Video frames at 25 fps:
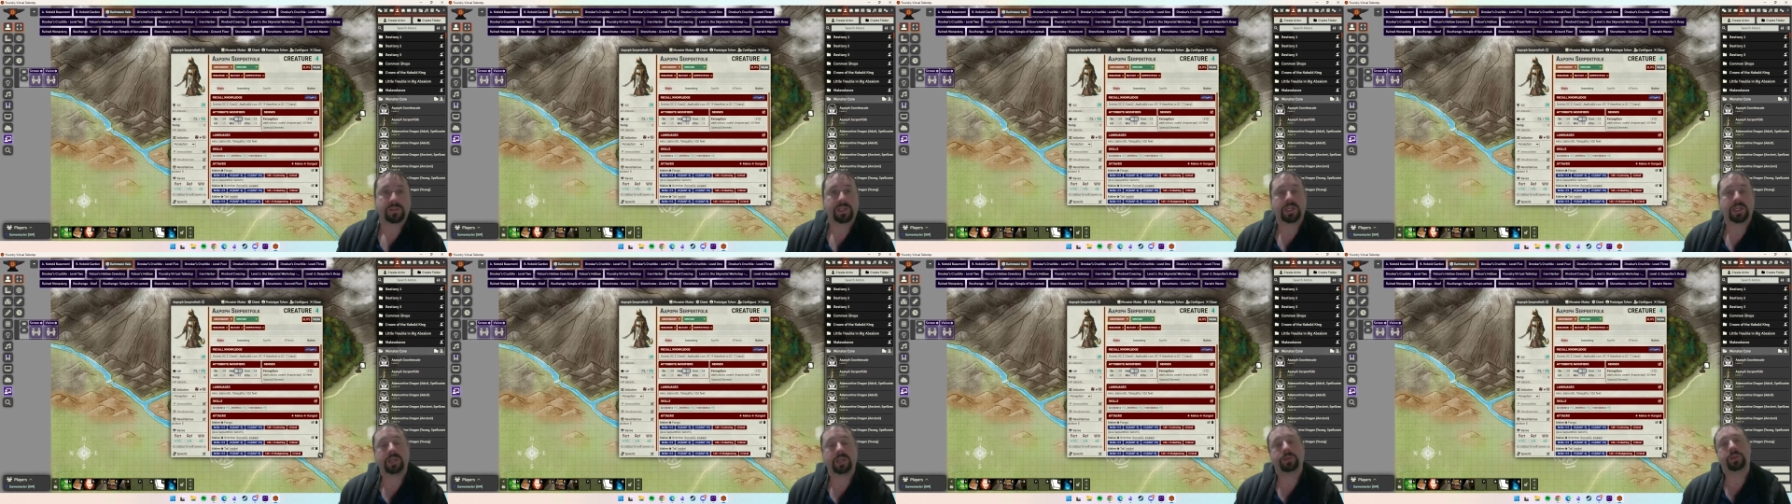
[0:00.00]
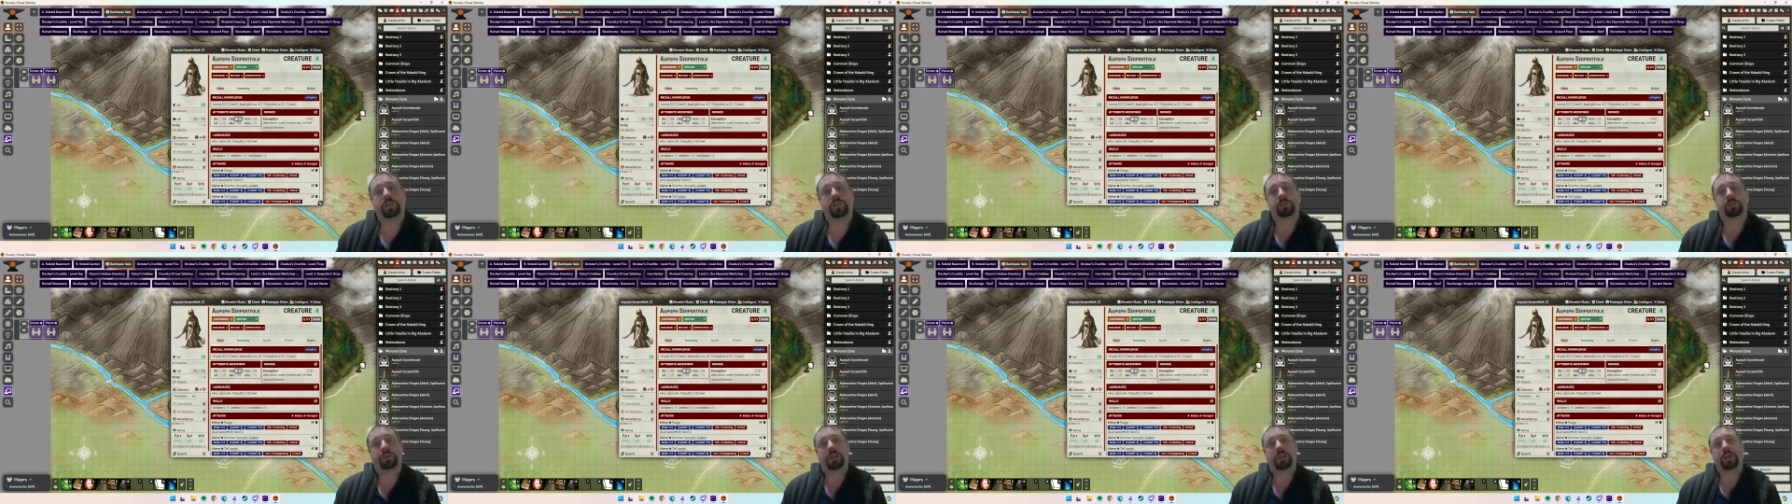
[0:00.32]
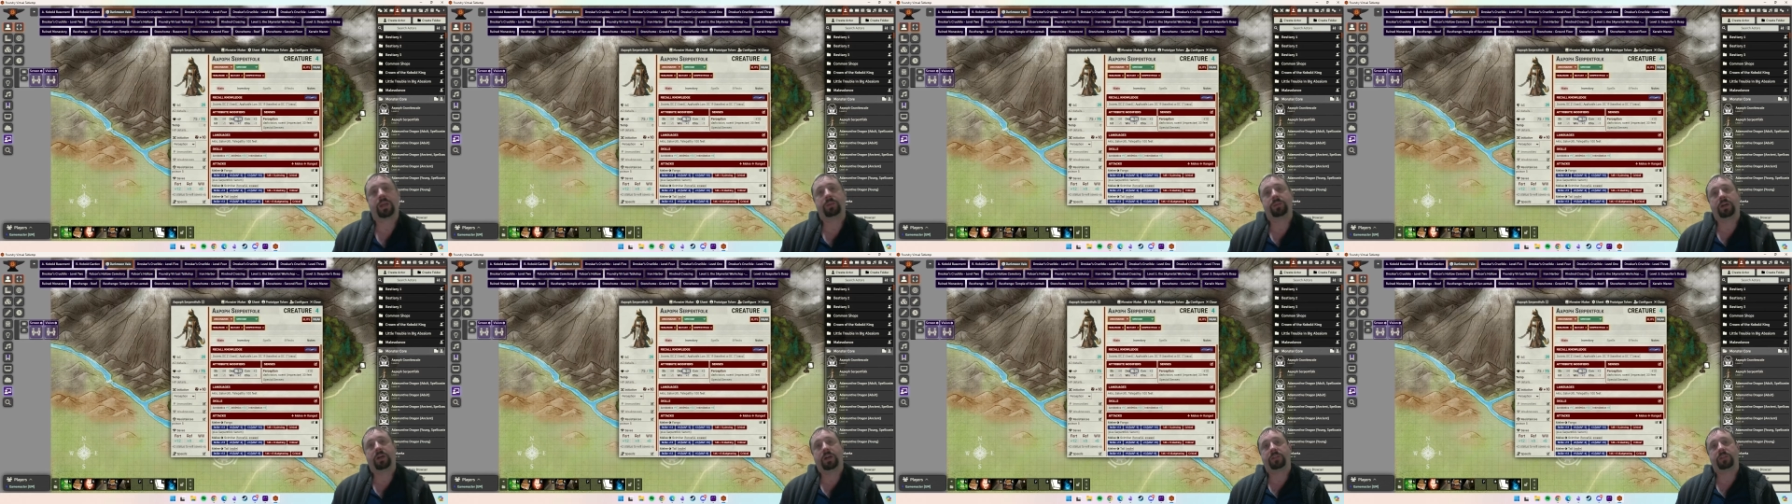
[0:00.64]
And obviously anyone who's
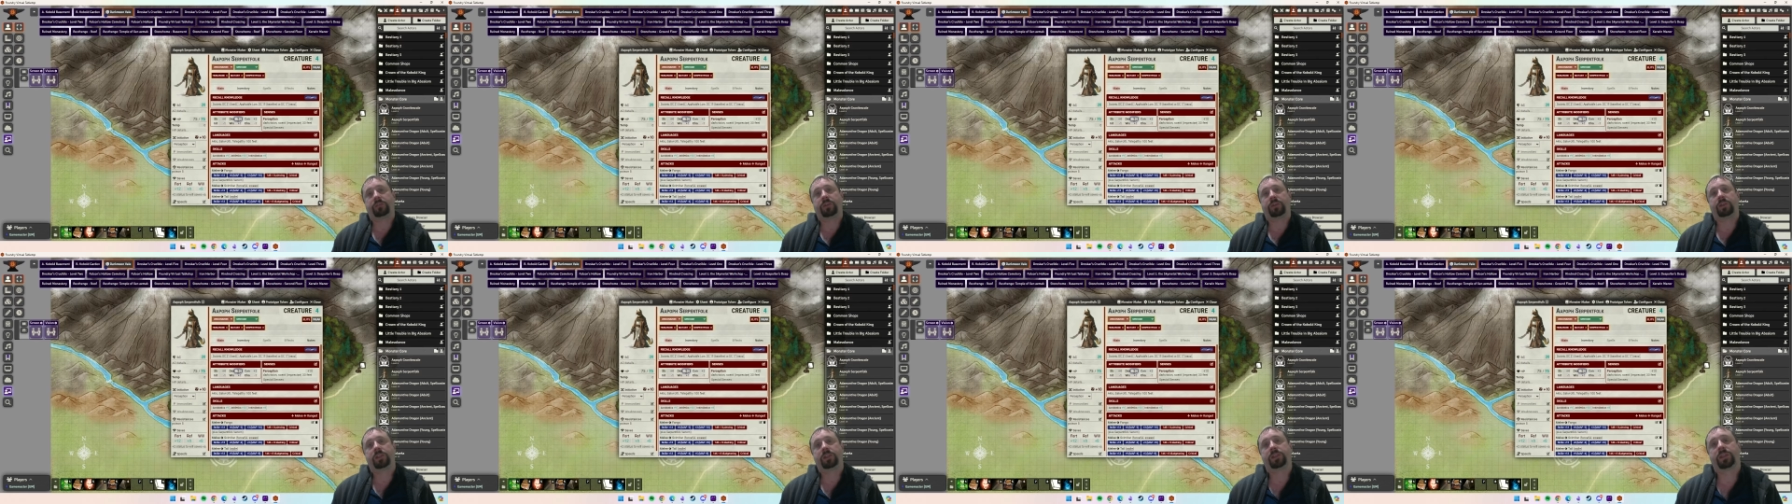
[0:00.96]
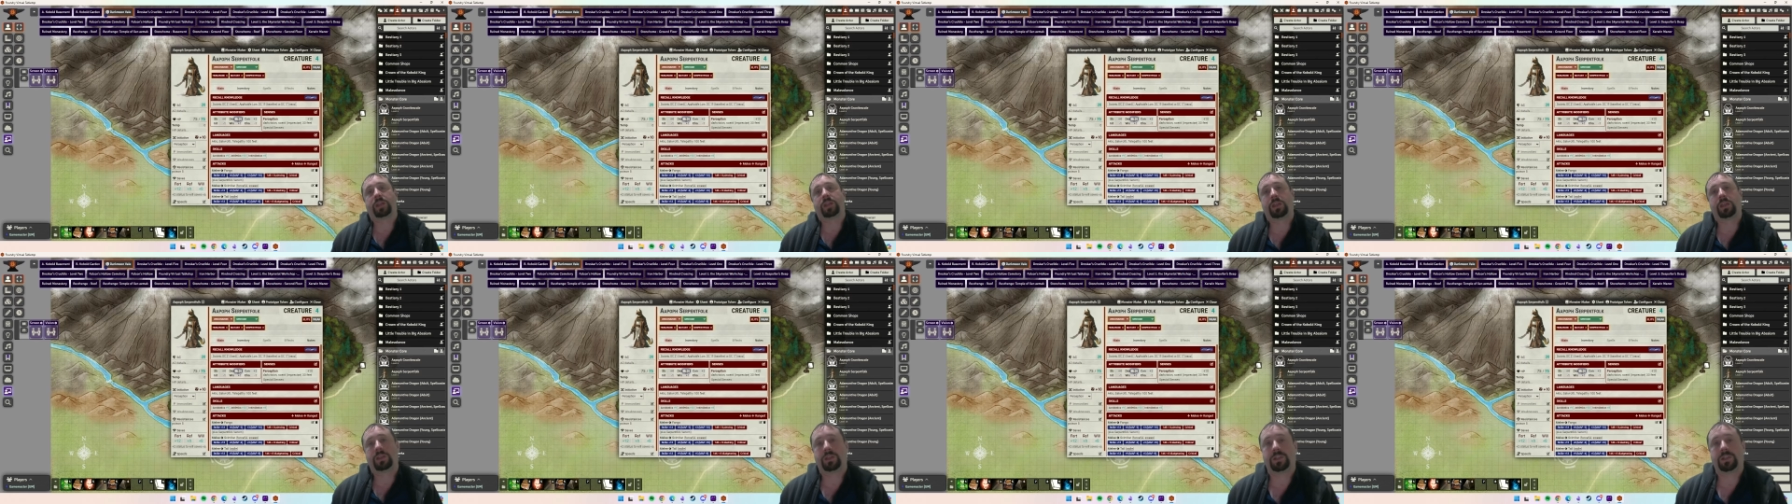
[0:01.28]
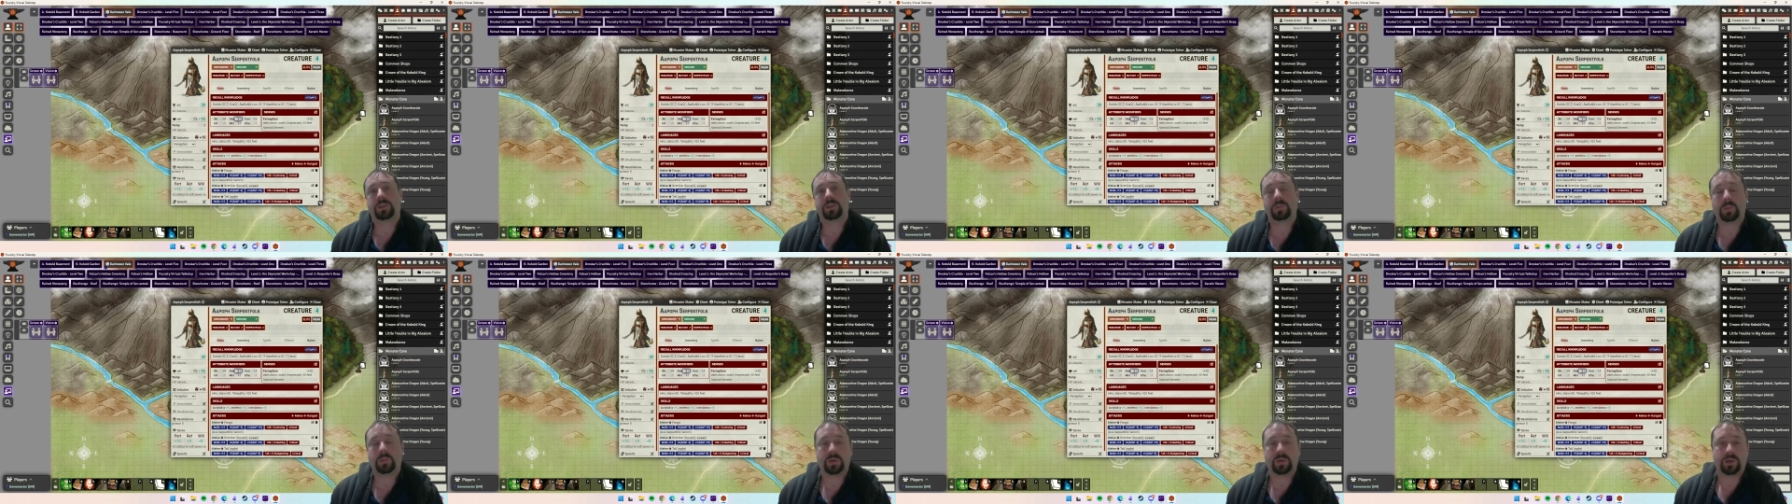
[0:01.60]
played Pathfinder
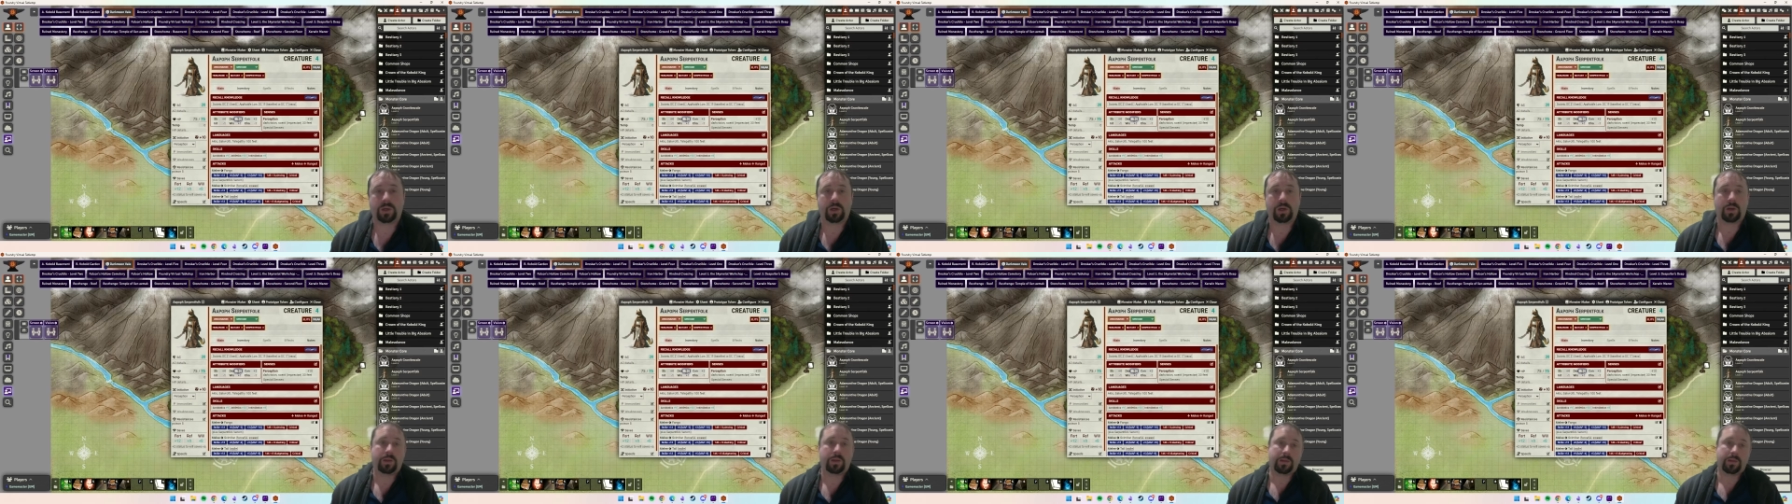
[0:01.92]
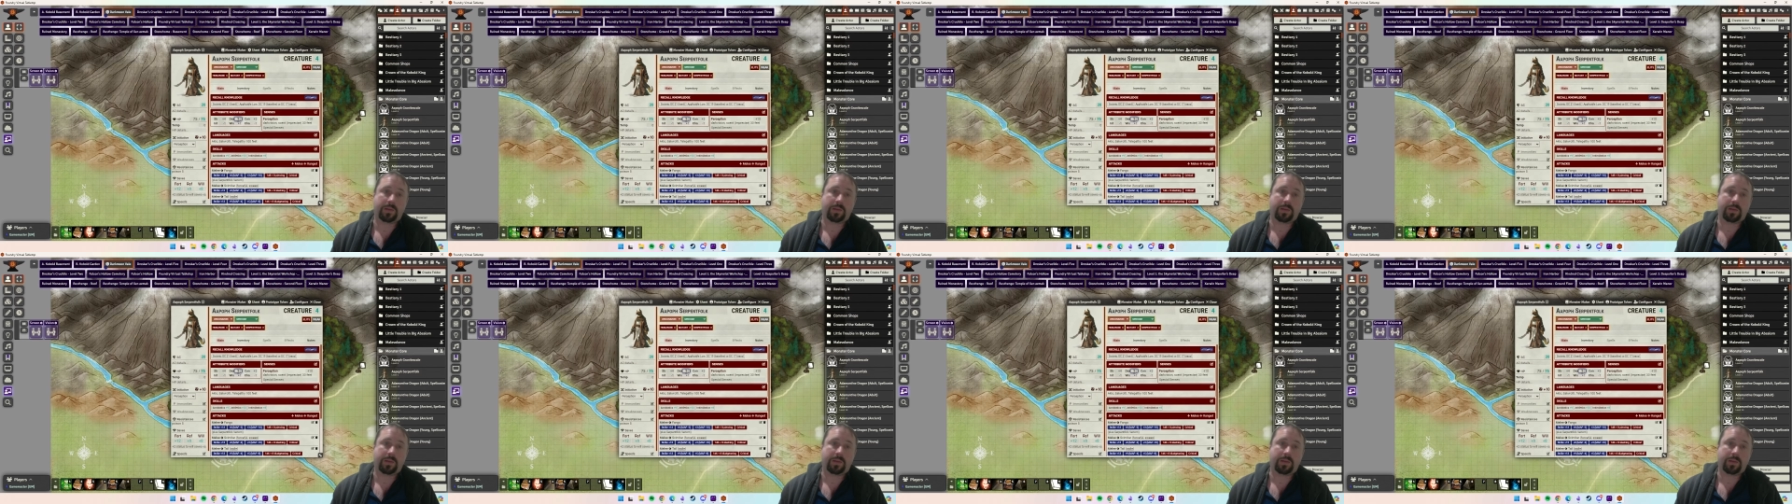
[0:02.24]
2nd Edition would